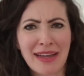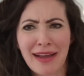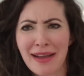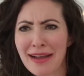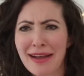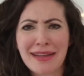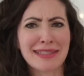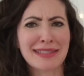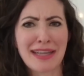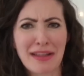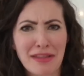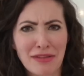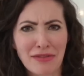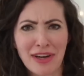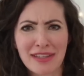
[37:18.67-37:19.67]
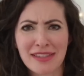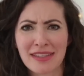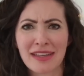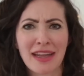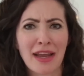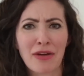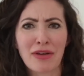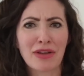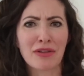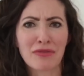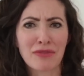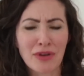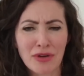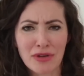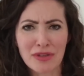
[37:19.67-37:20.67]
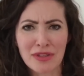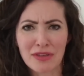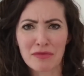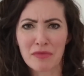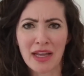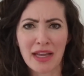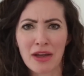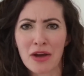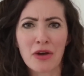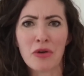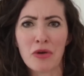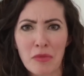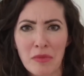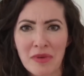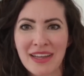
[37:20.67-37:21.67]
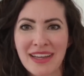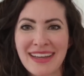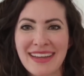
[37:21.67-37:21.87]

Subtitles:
I got death threats and aerial photos of my home,